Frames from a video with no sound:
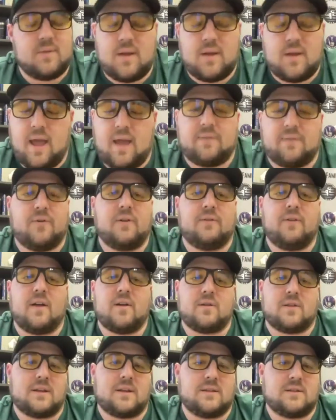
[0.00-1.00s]
handful of
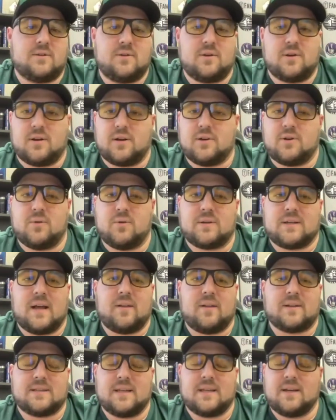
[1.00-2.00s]
other things that you're going to do at
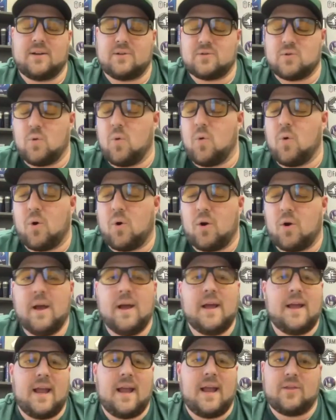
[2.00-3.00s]
telesales or
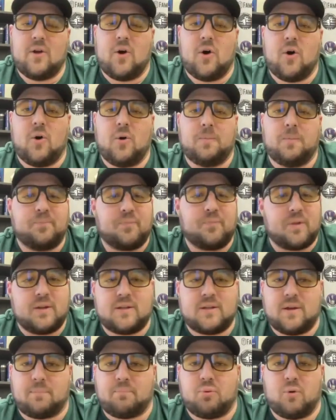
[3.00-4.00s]
in the home
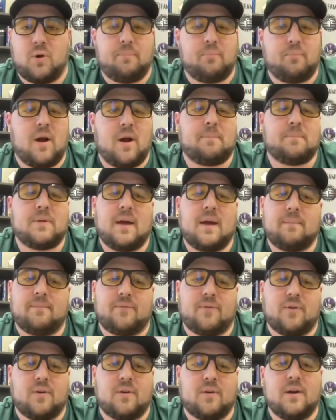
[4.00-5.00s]
to pre-prep them
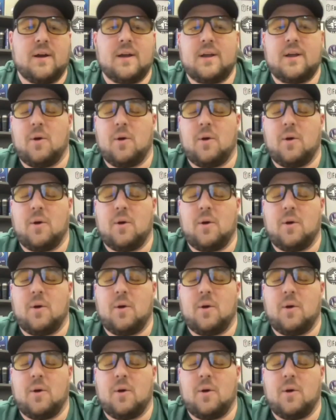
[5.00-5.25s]
for